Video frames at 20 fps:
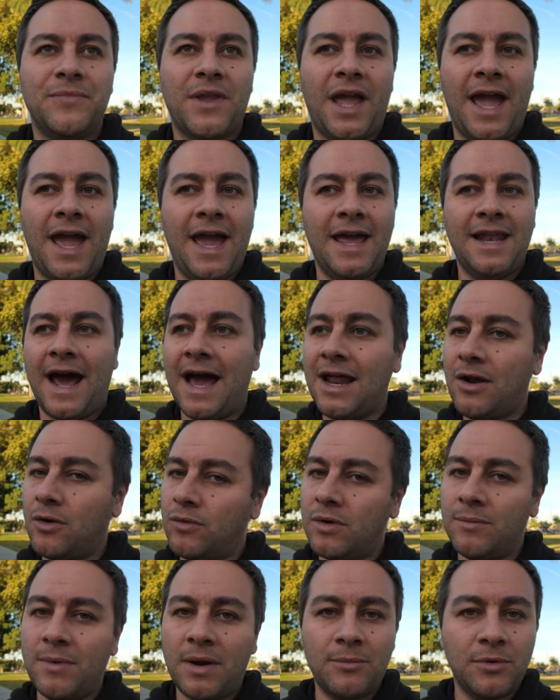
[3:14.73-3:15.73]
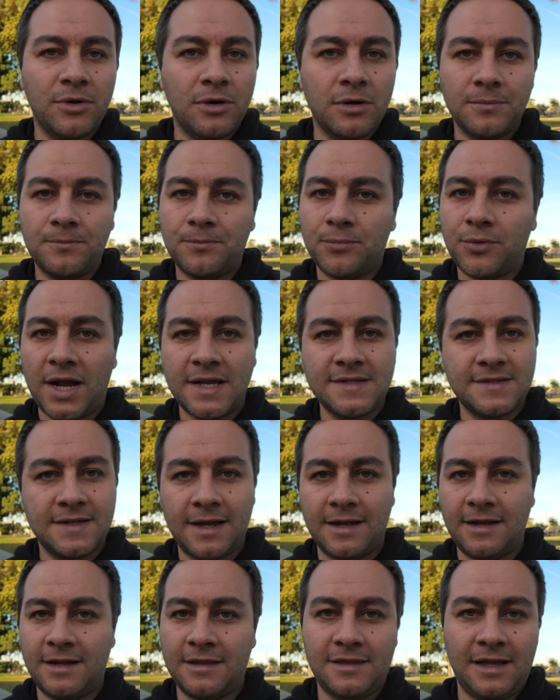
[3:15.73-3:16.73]
And I don't remember
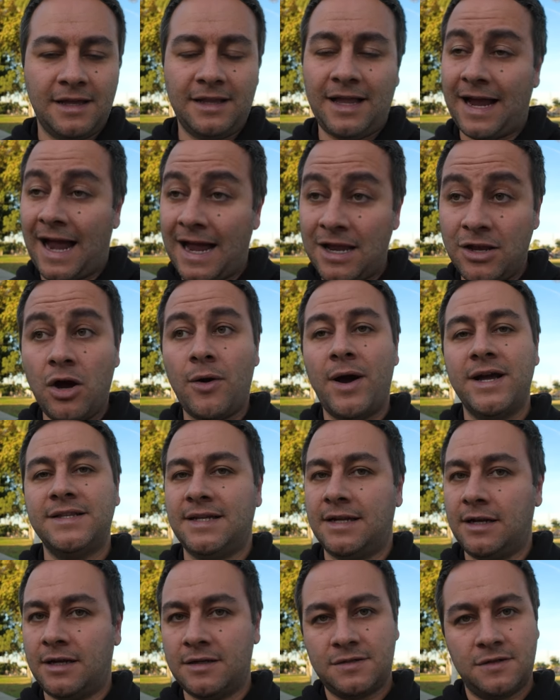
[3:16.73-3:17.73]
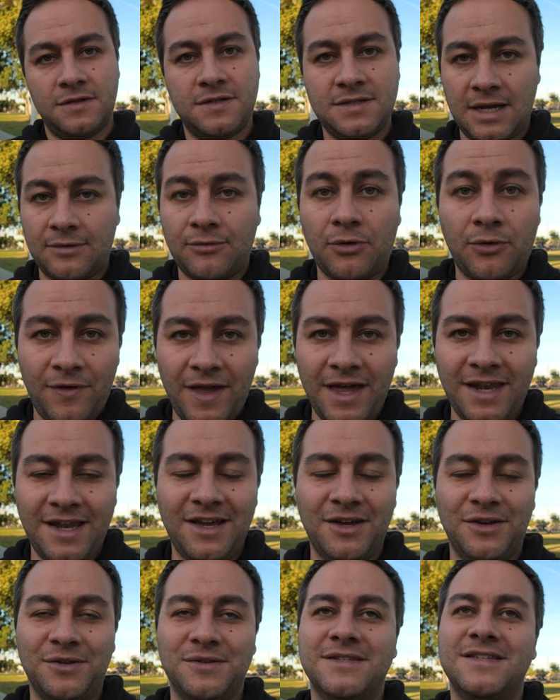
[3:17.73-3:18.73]
pressing anything. Like I know I did it because there's several
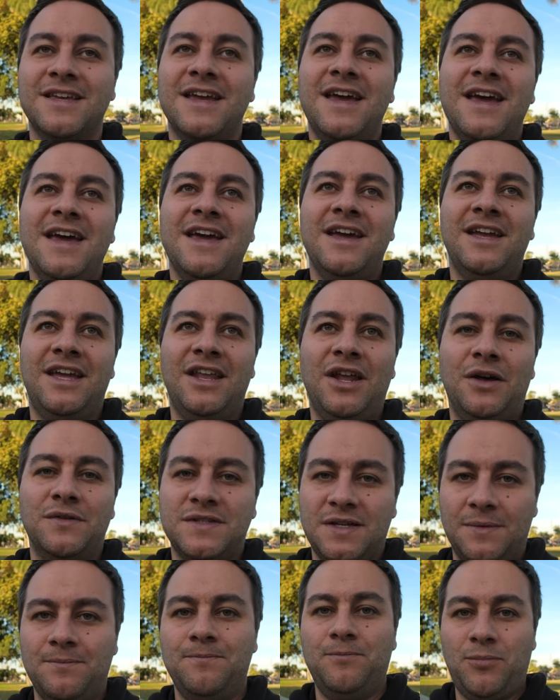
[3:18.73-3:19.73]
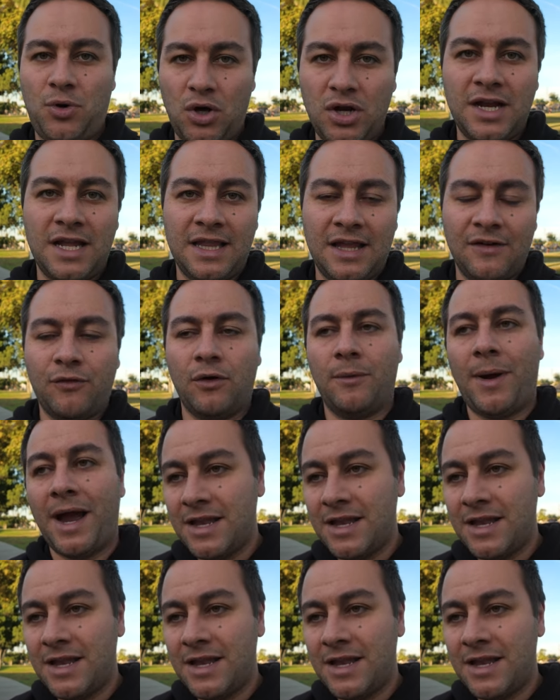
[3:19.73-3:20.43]
videos, you know, to put it in that form.